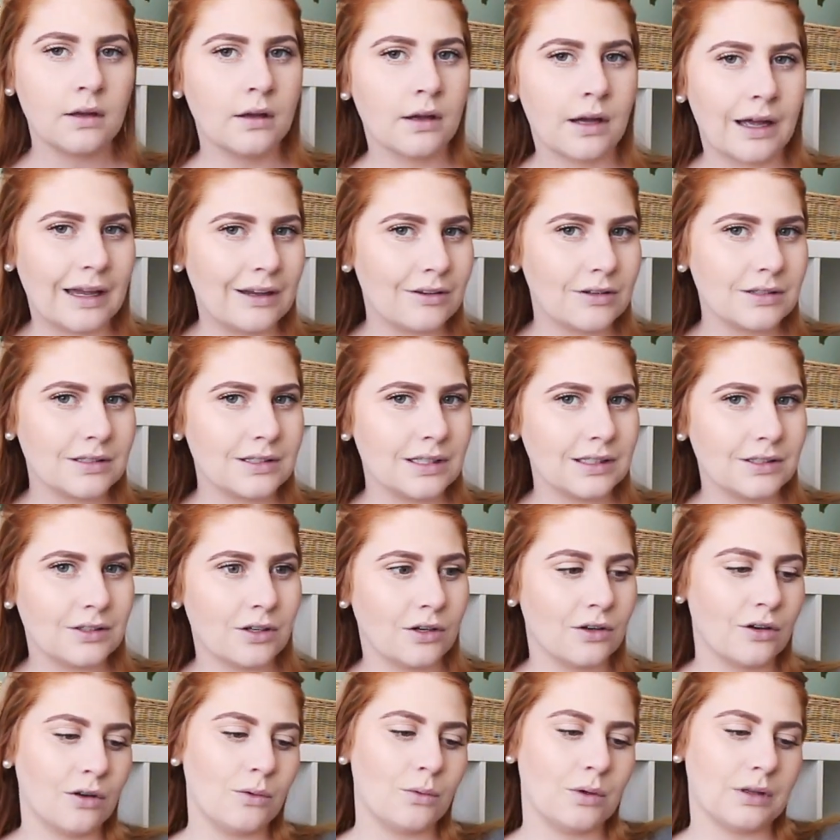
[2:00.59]
I honestly
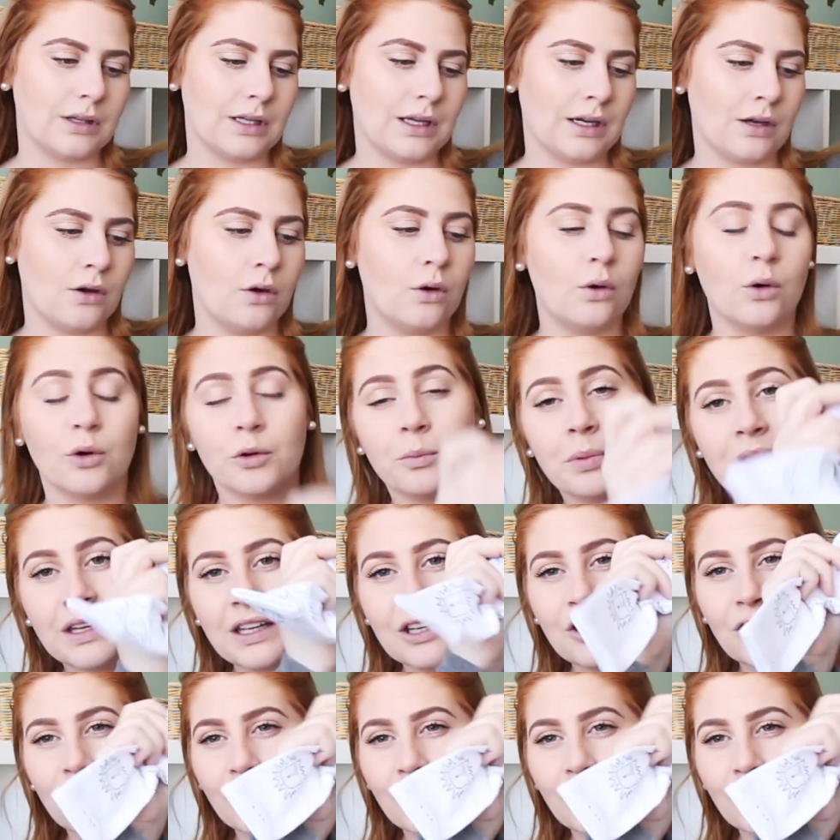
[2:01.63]
don't know what they're called, but you